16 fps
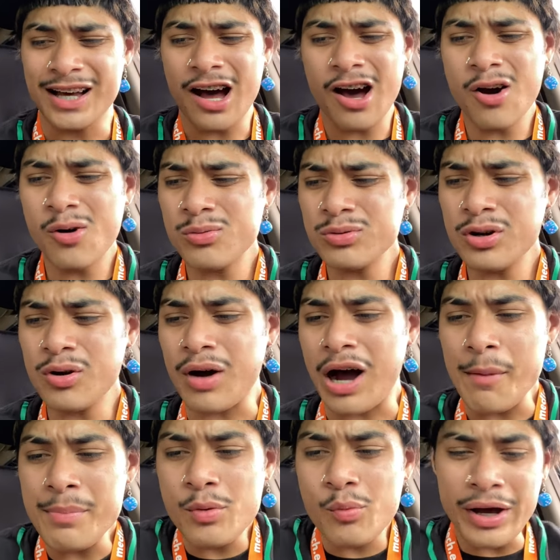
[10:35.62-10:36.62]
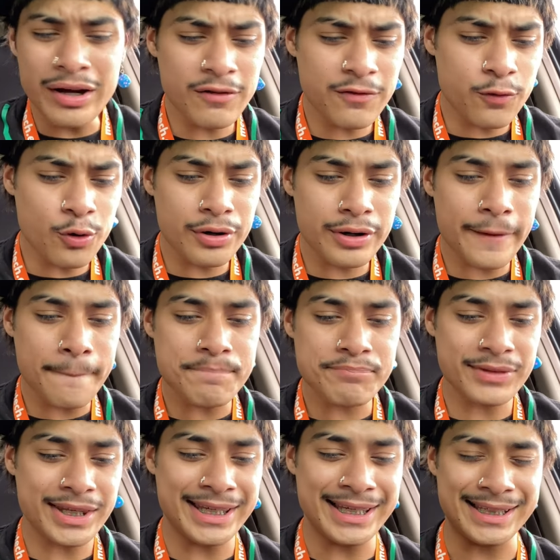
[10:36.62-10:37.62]
I don't know. I'll be waiting for it.
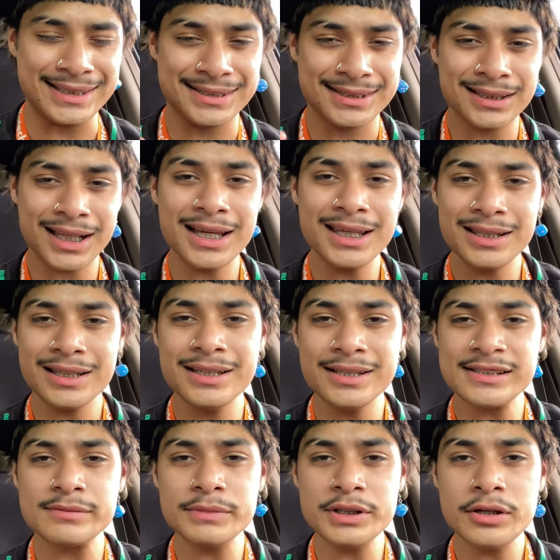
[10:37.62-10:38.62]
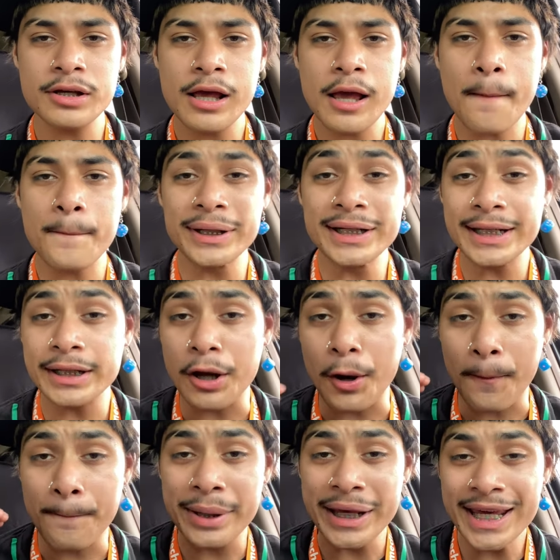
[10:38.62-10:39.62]
It slightly hits me, but then the
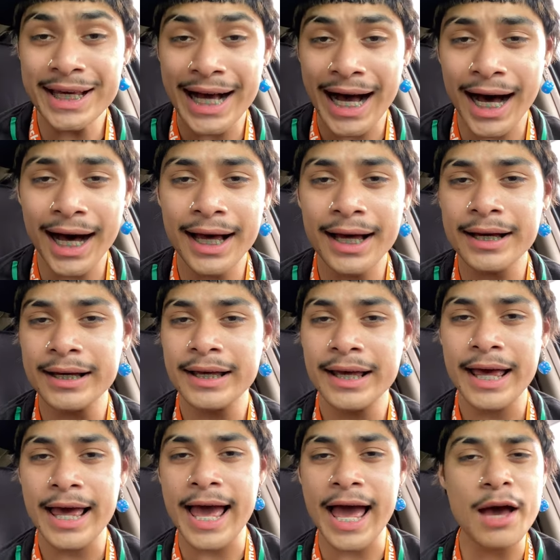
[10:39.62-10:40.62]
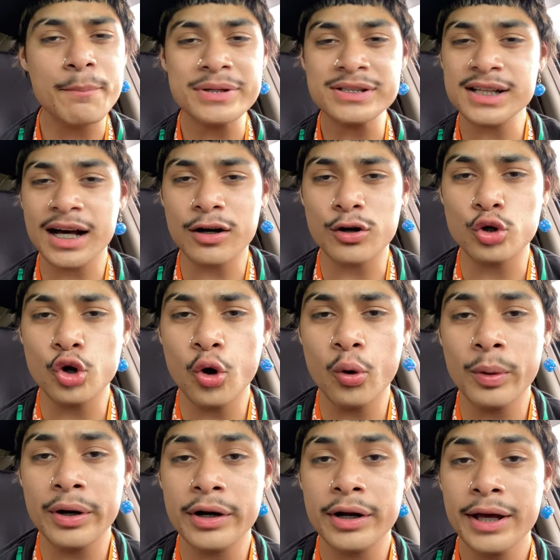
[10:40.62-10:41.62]
peak high happens out of
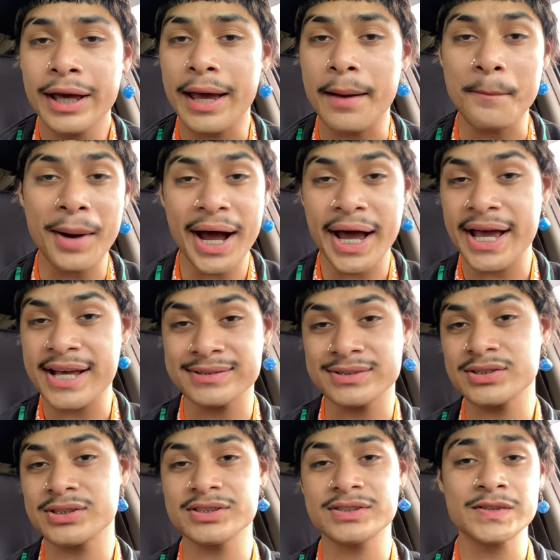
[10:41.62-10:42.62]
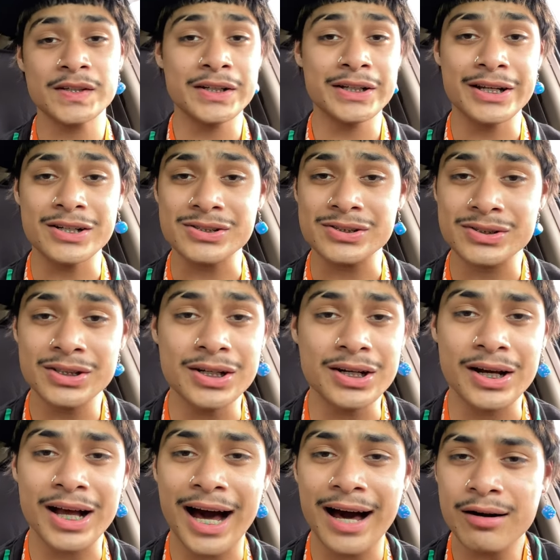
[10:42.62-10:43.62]
nowhere and my ass is just sitting there
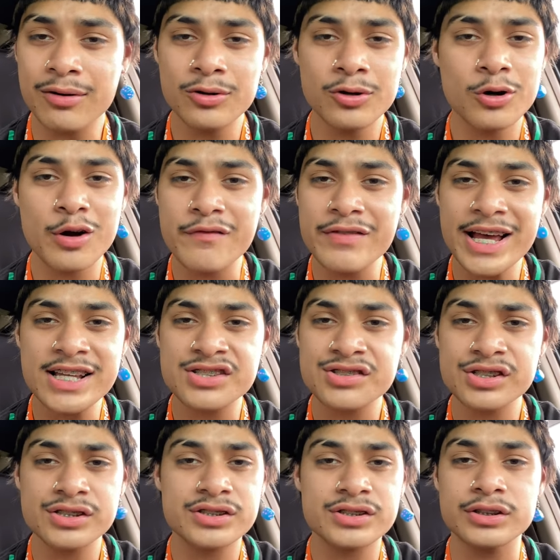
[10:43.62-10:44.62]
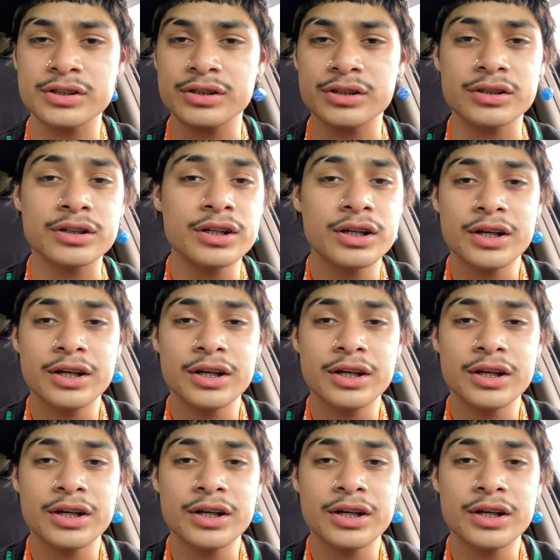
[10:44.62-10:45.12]
stuck i don't know if that's just the